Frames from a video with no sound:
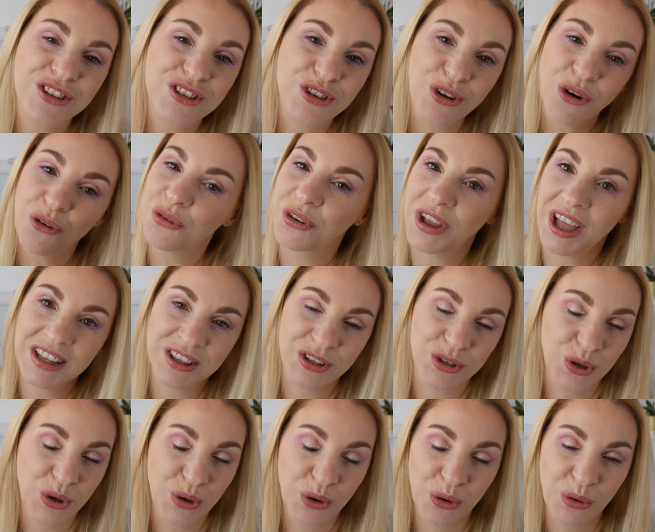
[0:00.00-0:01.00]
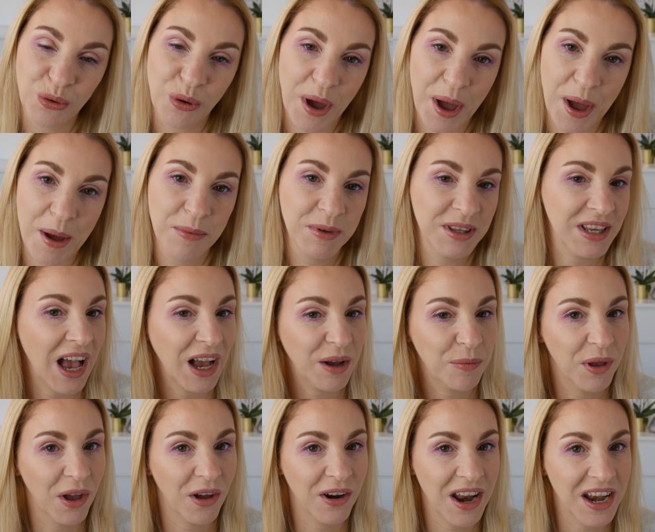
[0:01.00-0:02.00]
Don't forget to tag
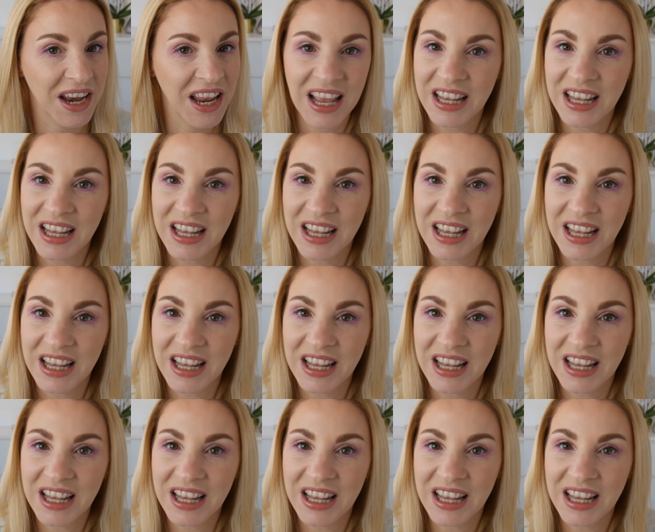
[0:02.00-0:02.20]
me on any